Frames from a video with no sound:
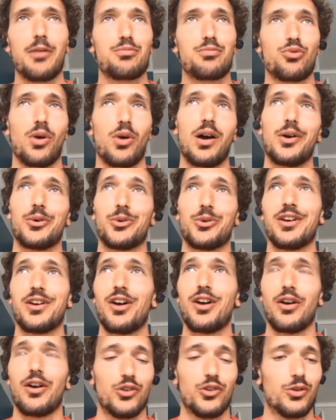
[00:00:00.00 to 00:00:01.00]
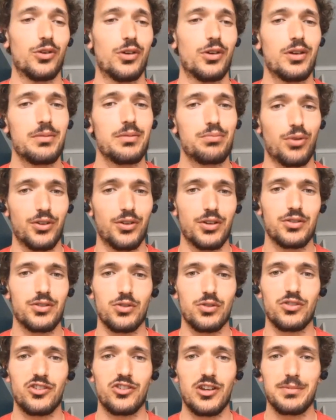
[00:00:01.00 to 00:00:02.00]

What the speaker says: proud of the product you